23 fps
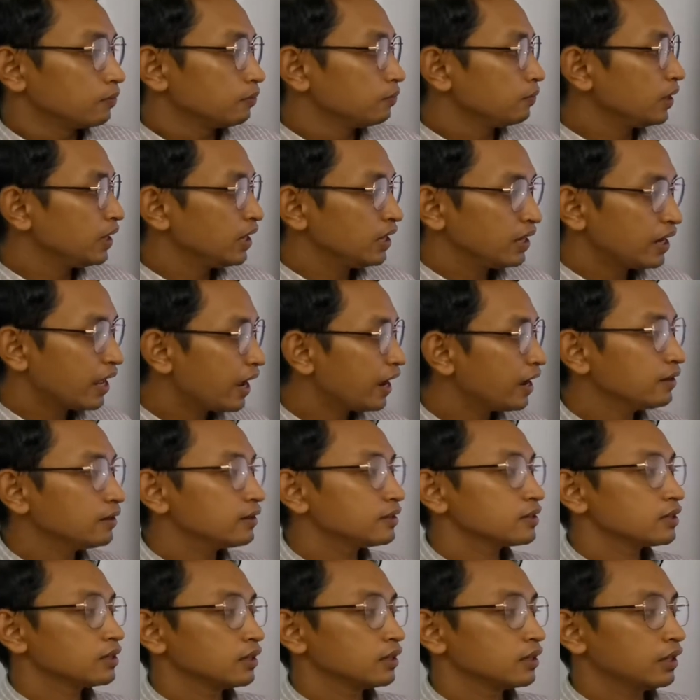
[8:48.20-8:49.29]

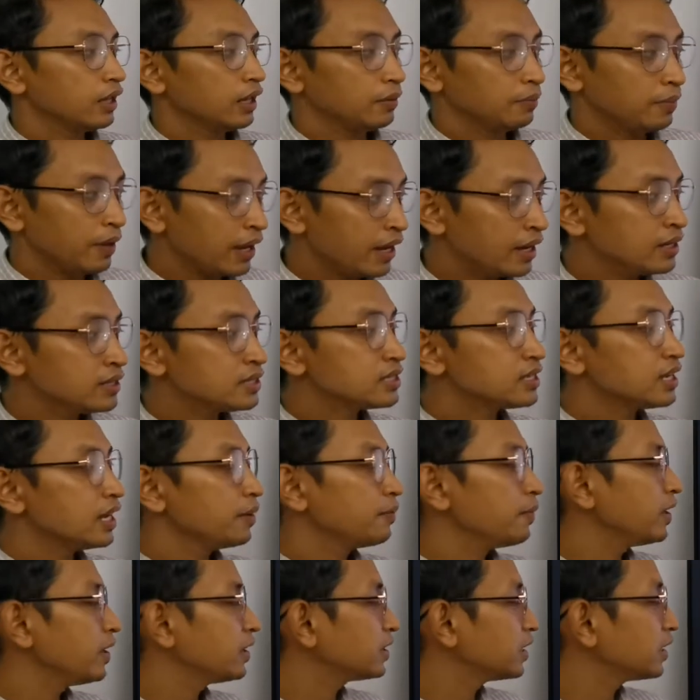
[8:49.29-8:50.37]
It means
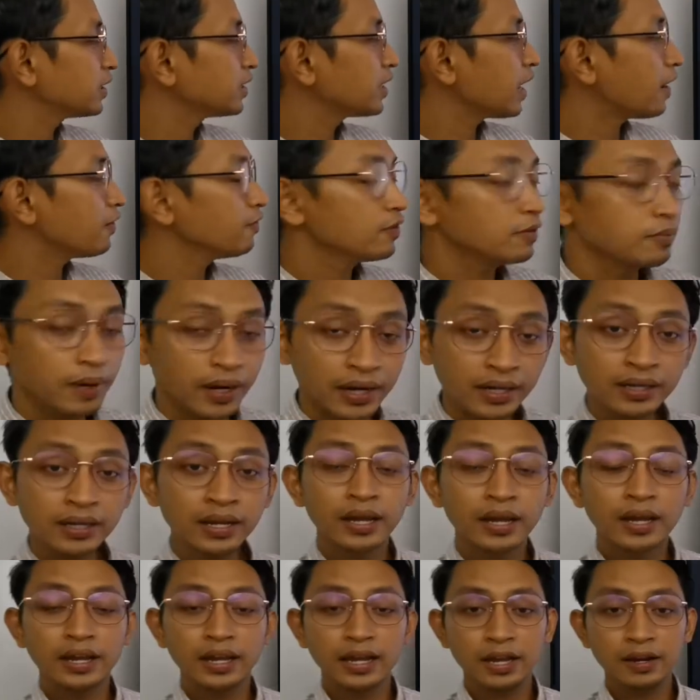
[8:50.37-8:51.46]
limited
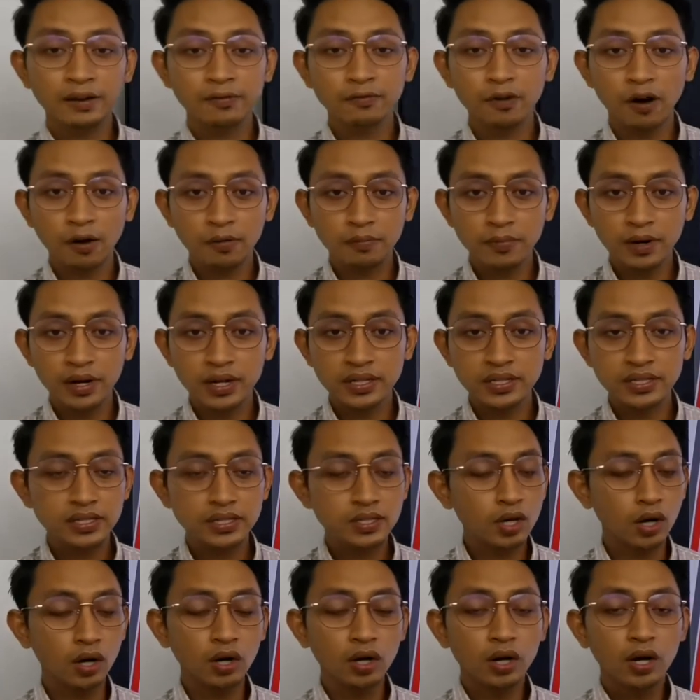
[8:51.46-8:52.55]
government involvement.
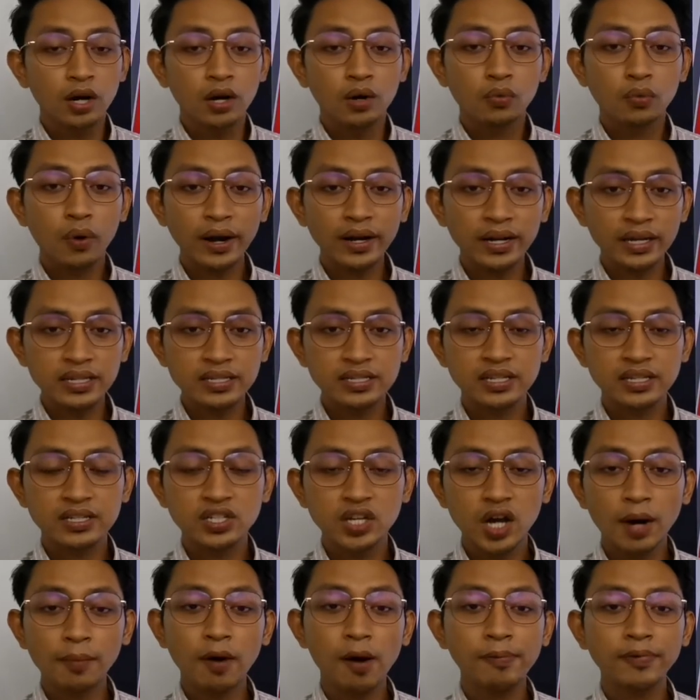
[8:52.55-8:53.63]
So what is the
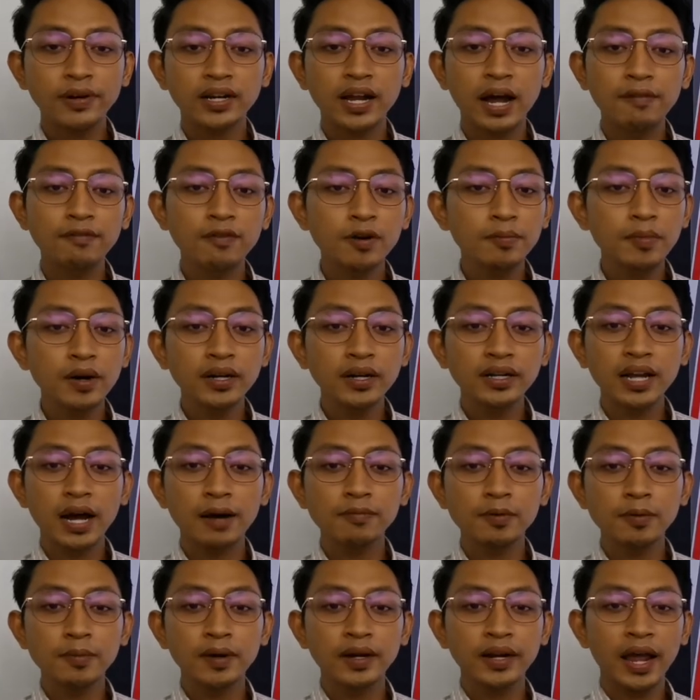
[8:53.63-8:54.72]
job of the government?
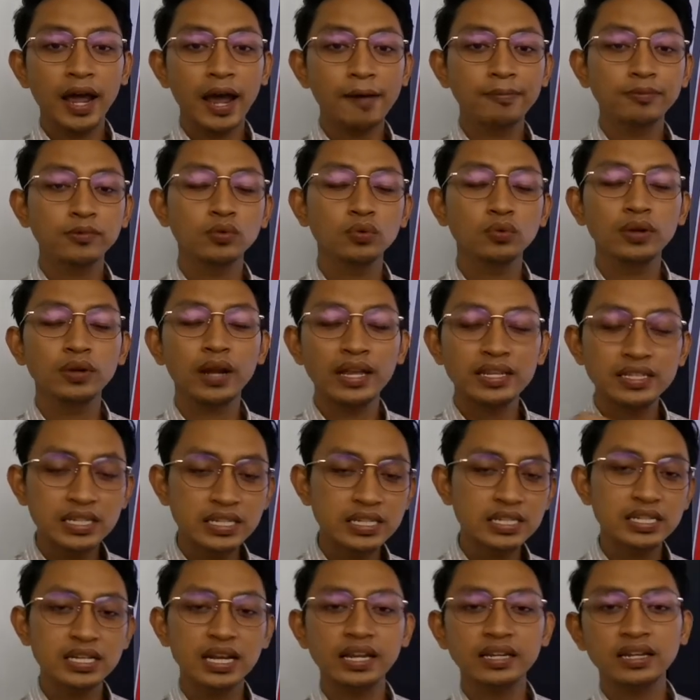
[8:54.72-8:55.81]
Government have to
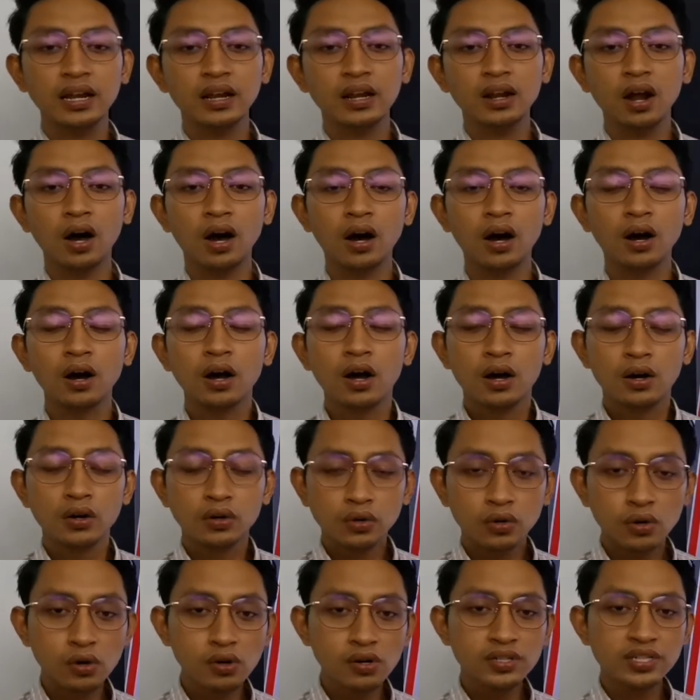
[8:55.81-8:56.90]
legislate the law,
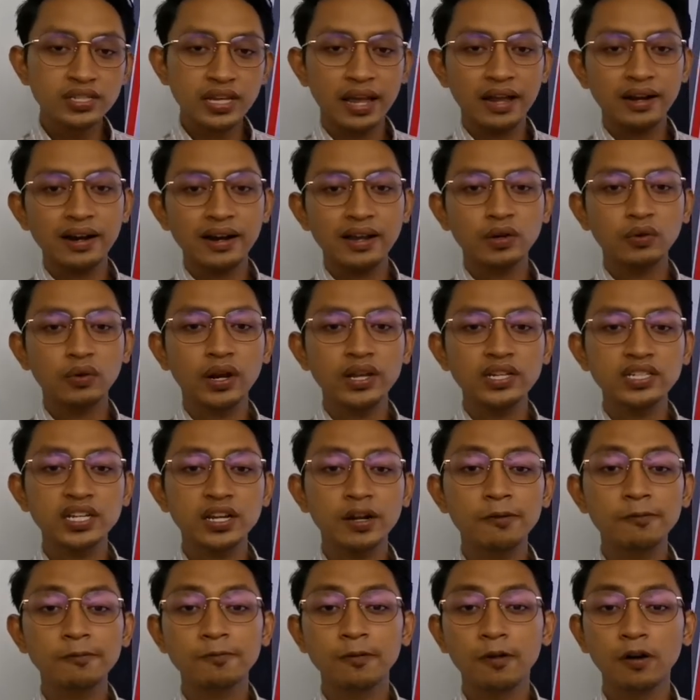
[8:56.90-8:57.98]
rules and
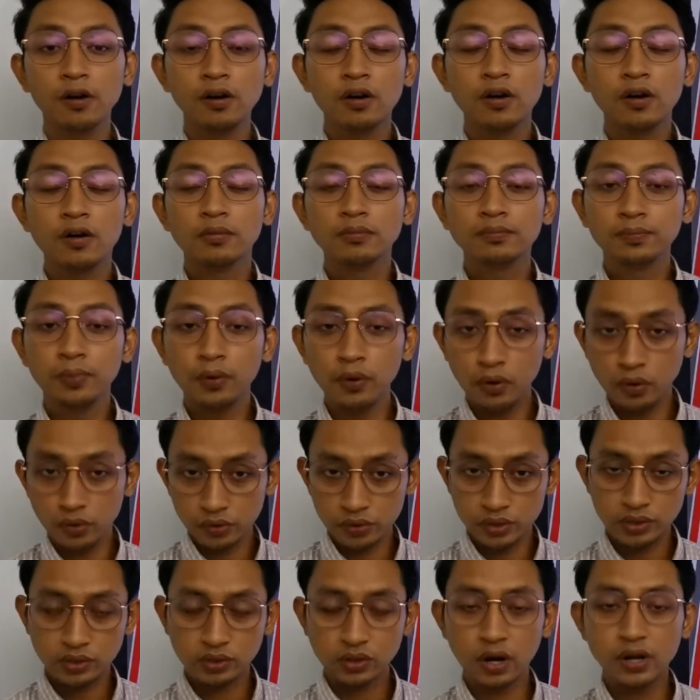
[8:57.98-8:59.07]
regulation for
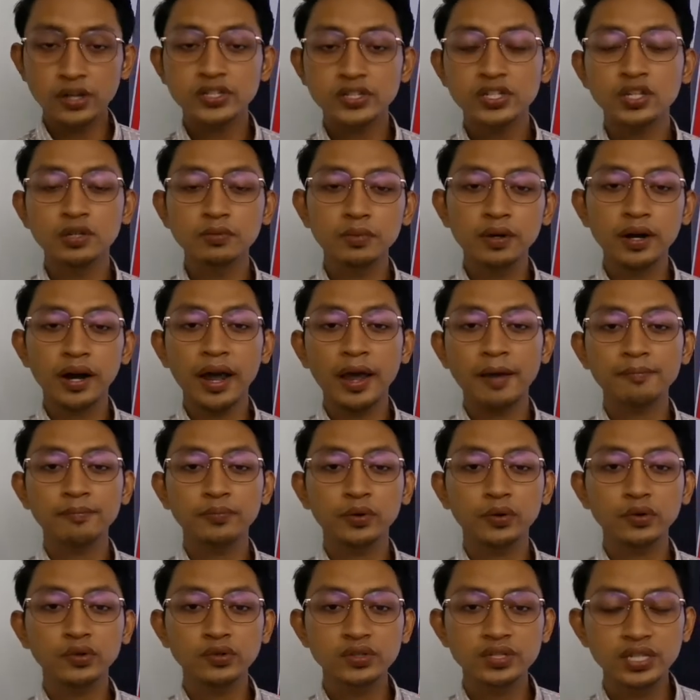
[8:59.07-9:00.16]
both consumer and
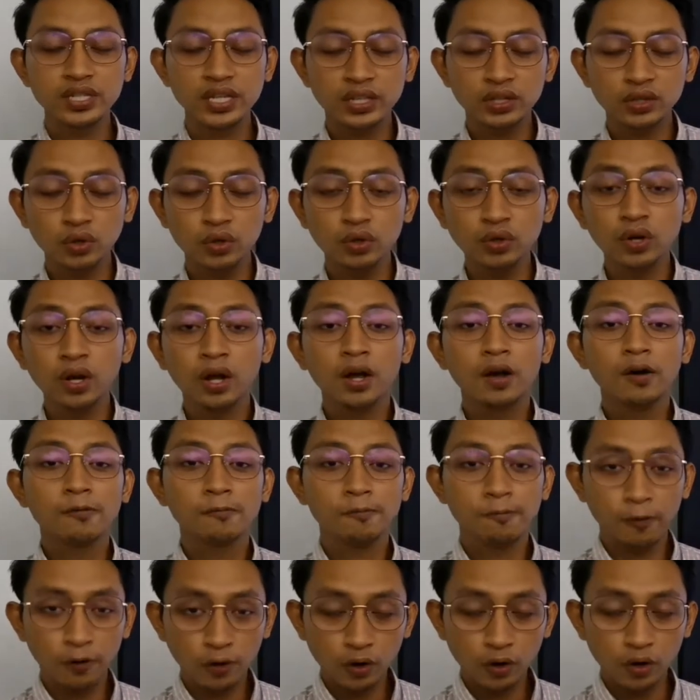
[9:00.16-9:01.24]
producer to
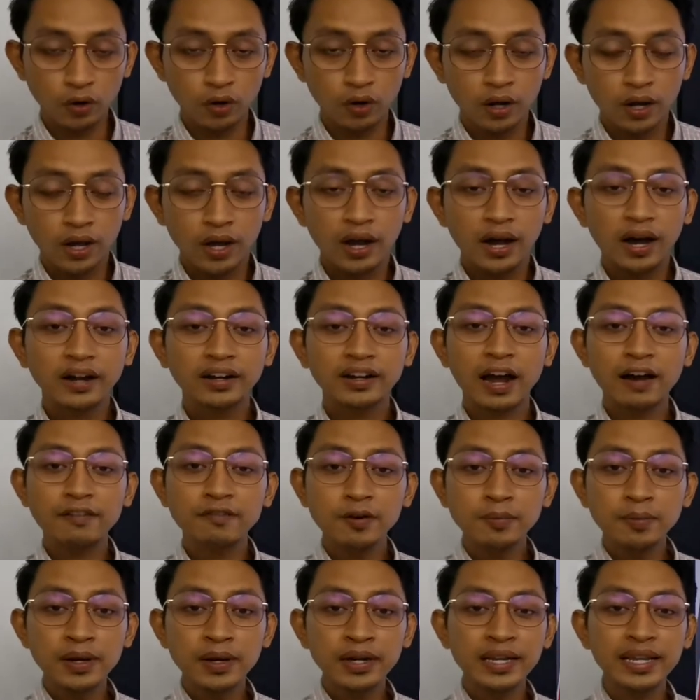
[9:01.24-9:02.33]
follow.
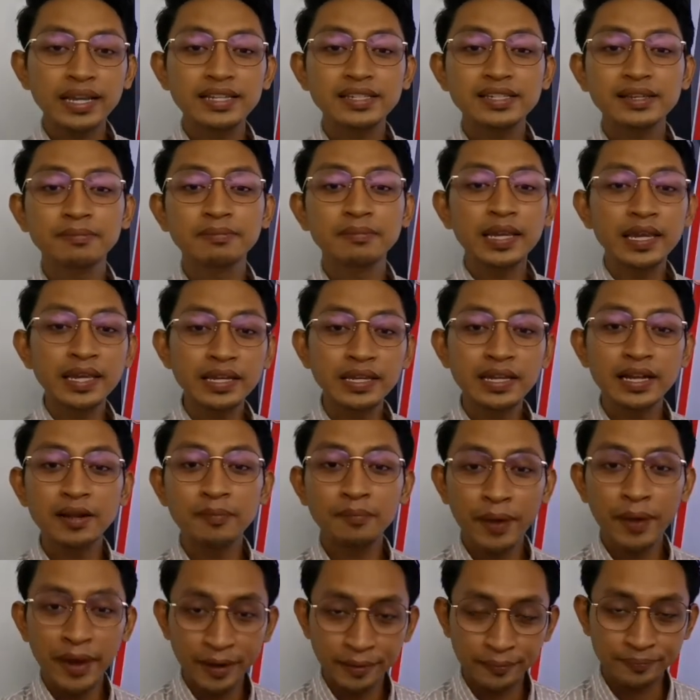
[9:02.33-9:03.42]
Government is the
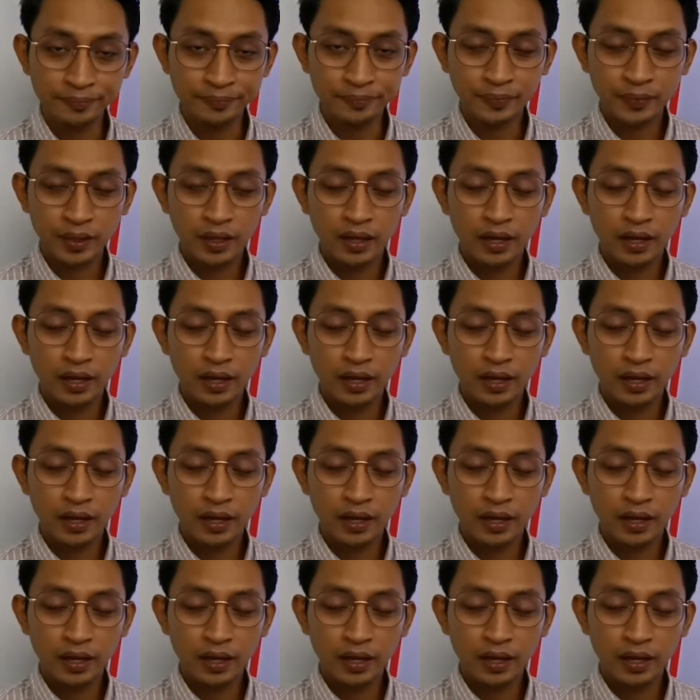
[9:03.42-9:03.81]
middleman.